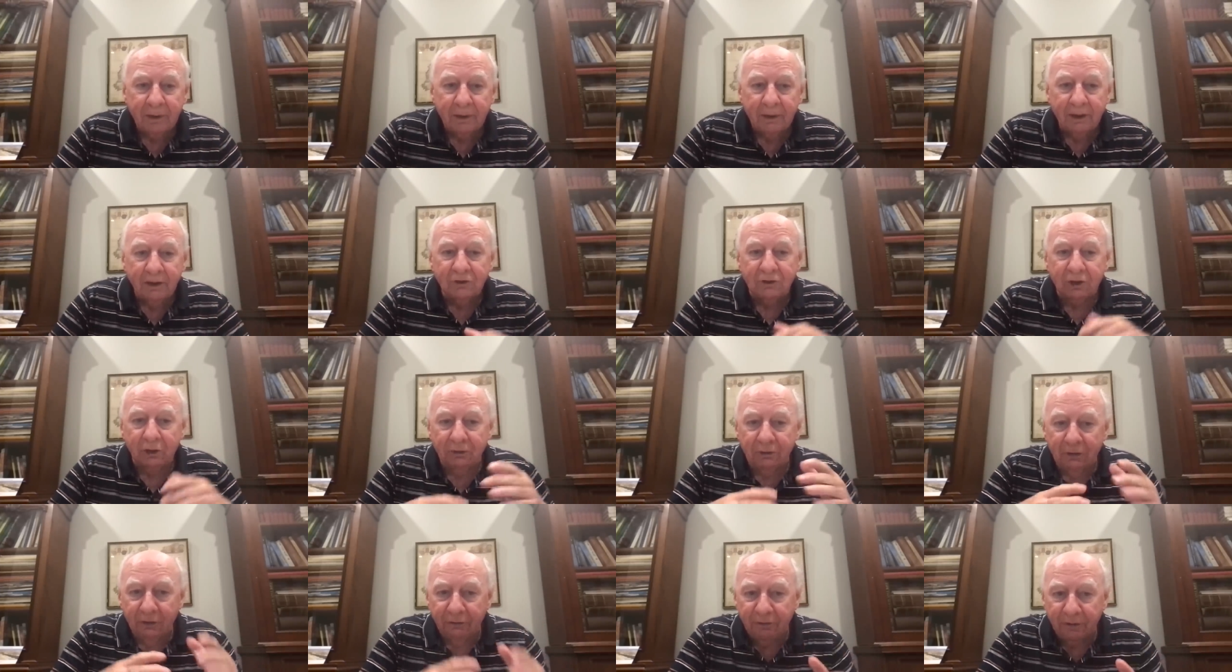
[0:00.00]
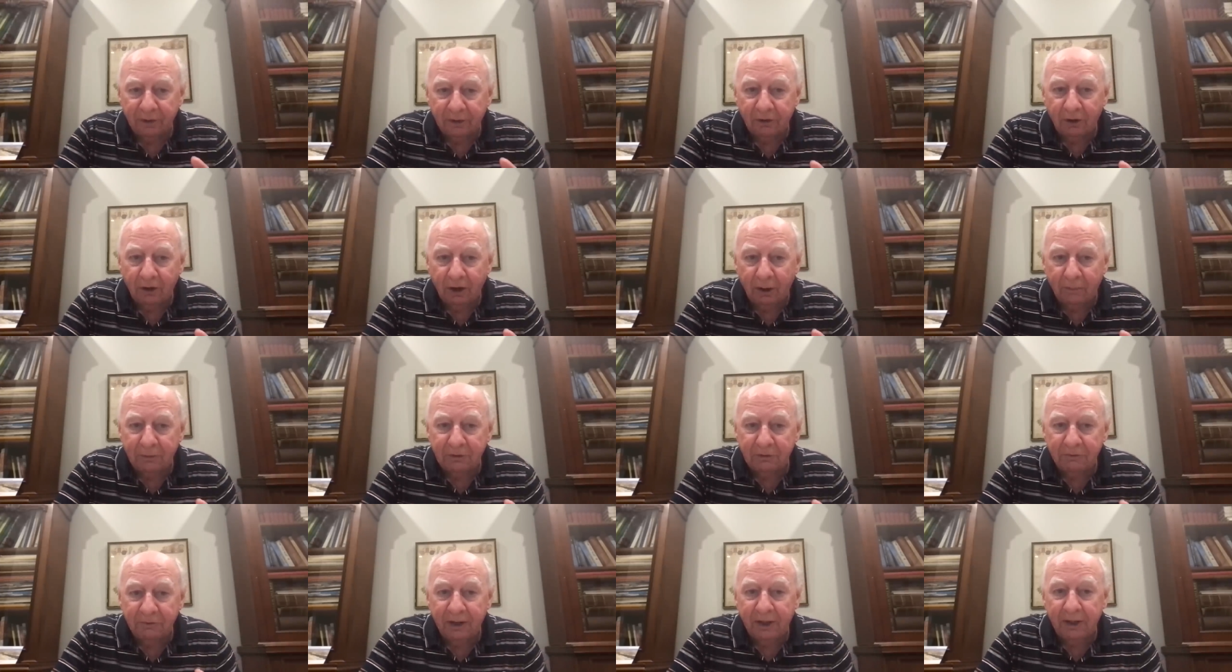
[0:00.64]
And so different
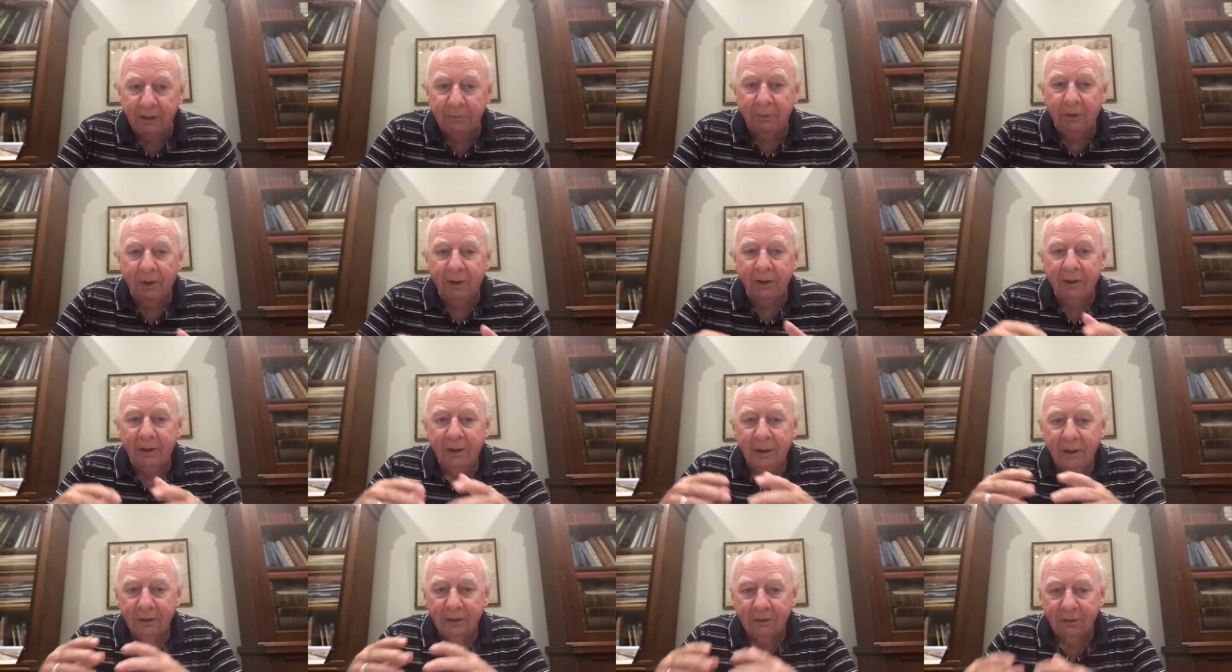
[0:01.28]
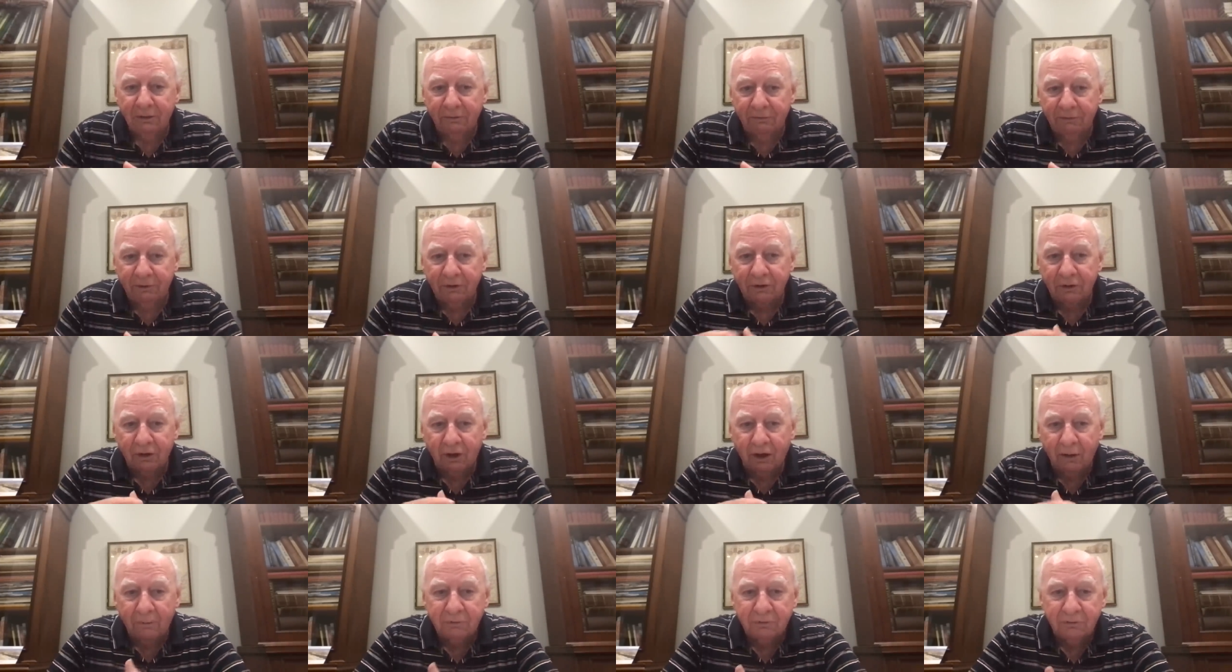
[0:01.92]
types of antibody, different
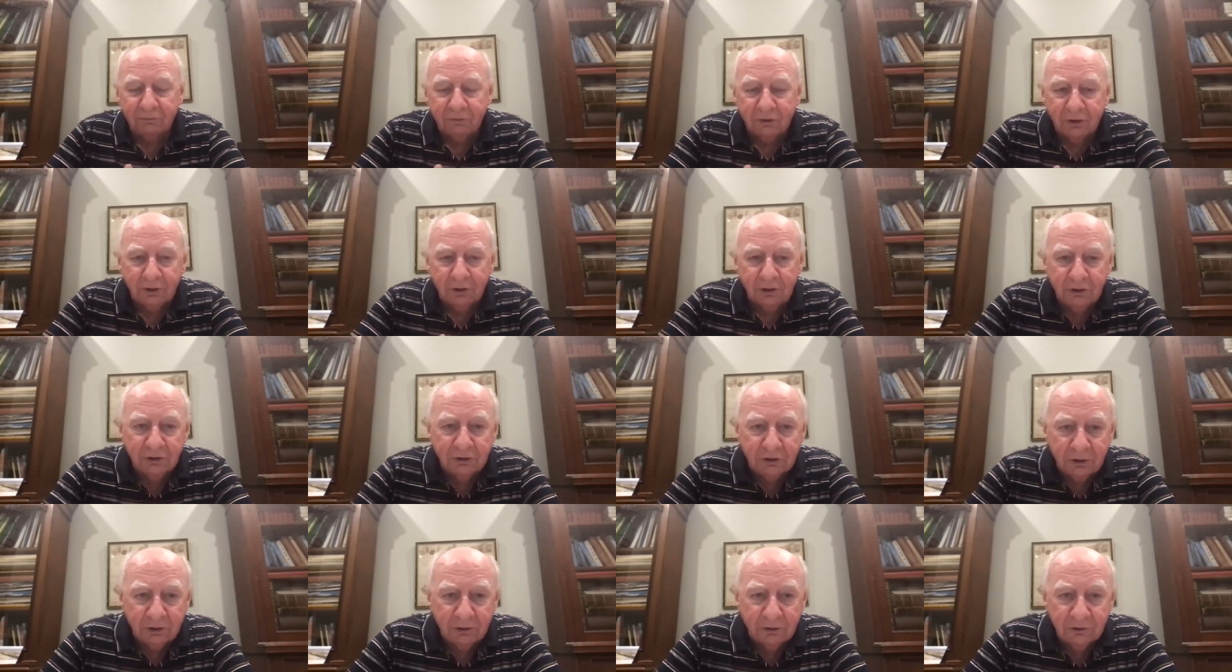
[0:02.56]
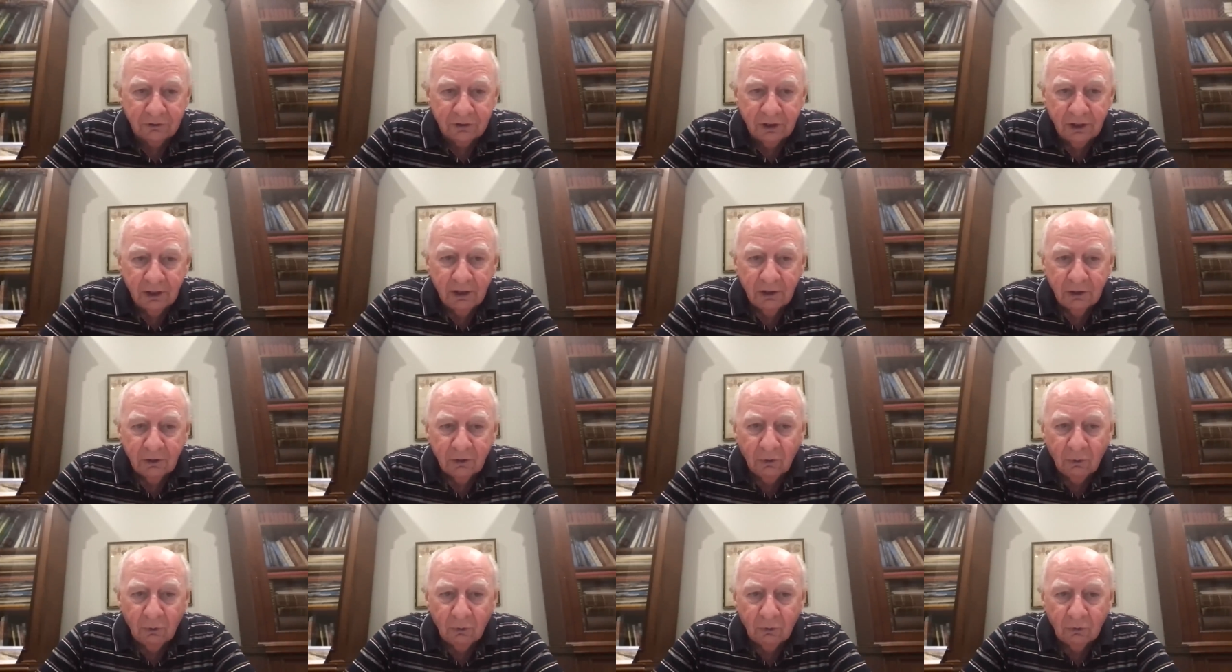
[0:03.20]
types of T cells
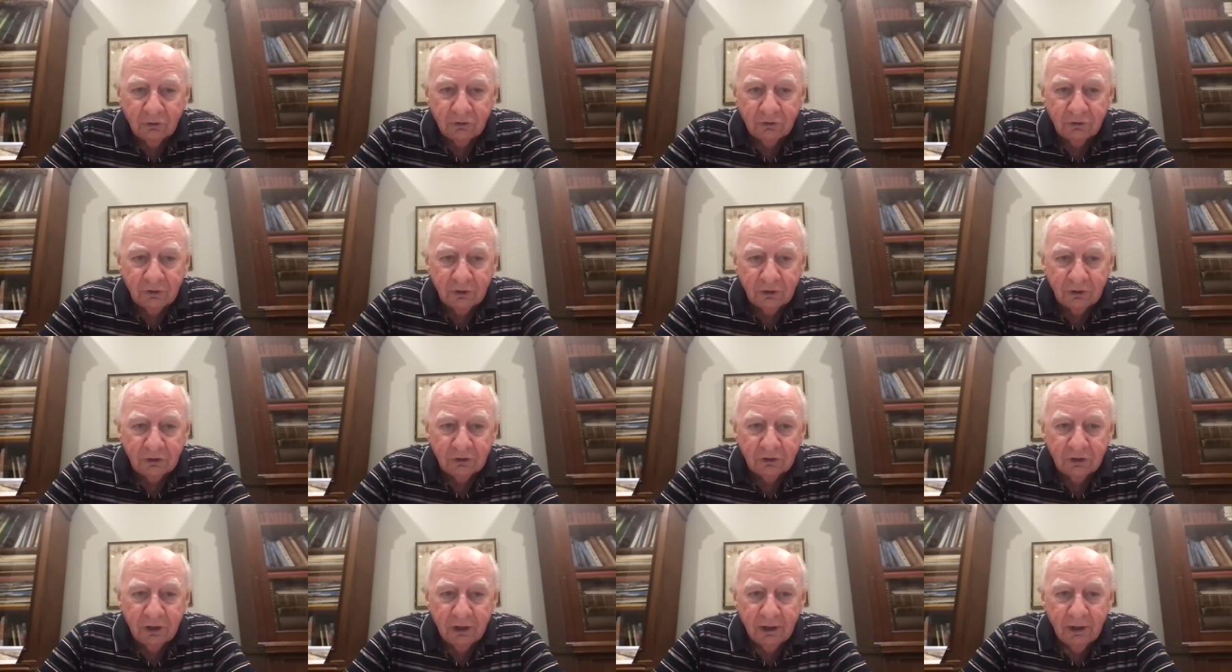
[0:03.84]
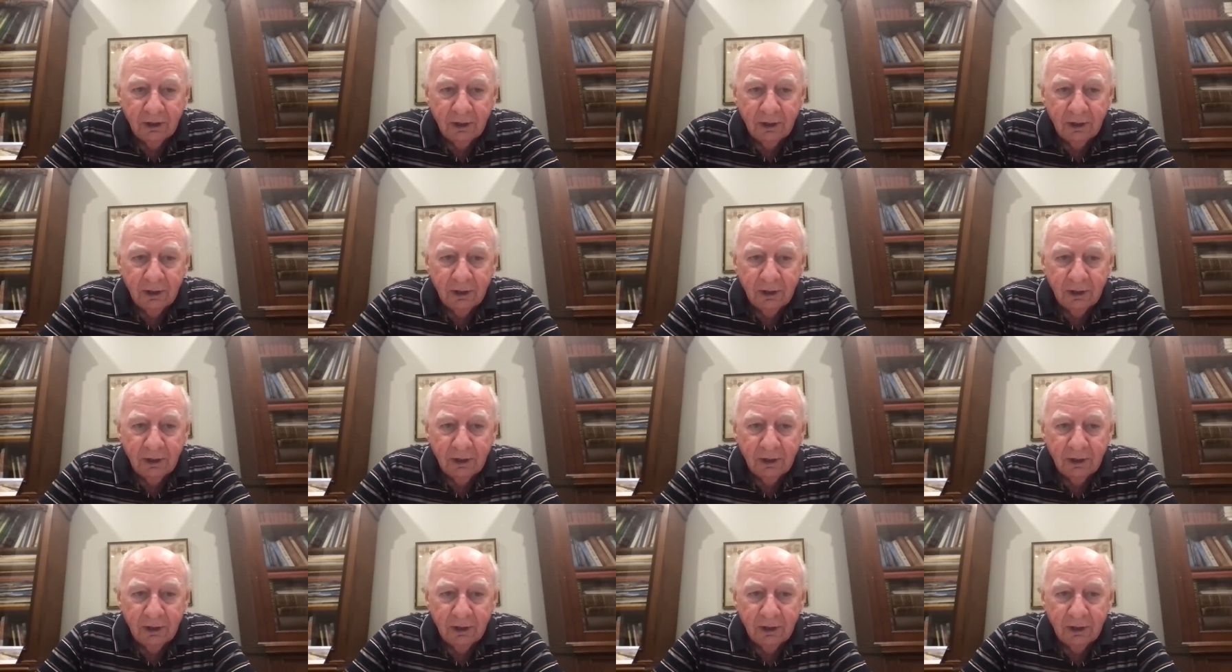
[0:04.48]
cause this.